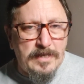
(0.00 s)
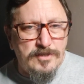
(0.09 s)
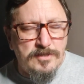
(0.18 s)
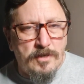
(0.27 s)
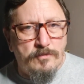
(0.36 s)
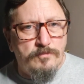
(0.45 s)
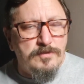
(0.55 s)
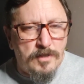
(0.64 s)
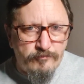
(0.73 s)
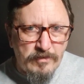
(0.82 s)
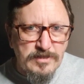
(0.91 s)
So, you
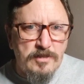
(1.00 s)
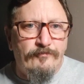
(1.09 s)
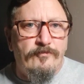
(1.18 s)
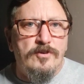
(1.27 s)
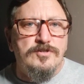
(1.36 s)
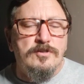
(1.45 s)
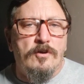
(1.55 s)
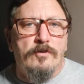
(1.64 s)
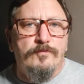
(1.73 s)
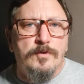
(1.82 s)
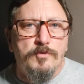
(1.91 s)
know, the rest of the first
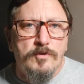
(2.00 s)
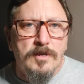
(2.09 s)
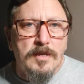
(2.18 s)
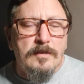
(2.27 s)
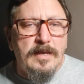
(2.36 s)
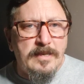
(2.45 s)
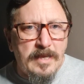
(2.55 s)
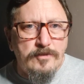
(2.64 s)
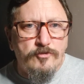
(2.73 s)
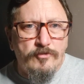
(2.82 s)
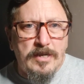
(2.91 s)
half, we were,
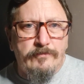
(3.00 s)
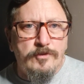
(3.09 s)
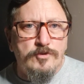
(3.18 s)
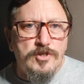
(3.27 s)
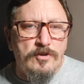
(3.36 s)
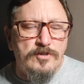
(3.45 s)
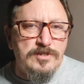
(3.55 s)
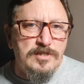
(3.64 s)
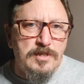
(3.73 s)
again, creating a few chances.